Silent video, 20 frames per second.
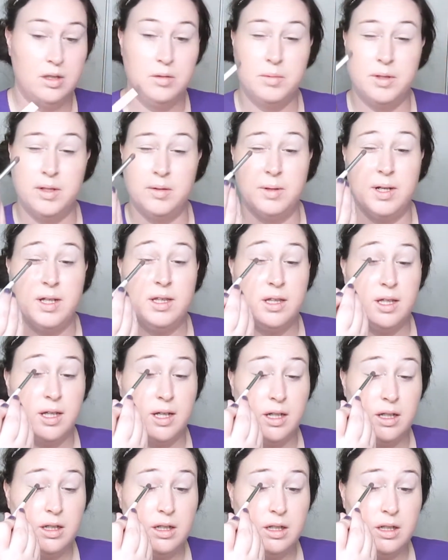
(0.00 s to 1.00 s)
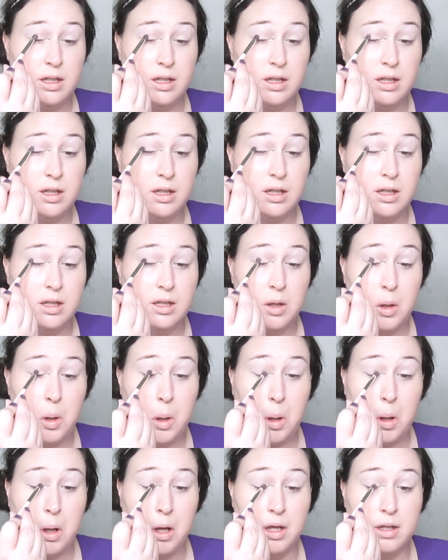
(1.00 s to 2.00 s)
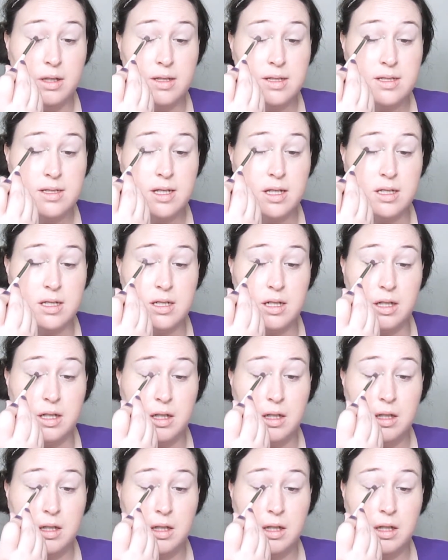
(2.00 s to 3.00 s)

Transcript: Put it right there on the center.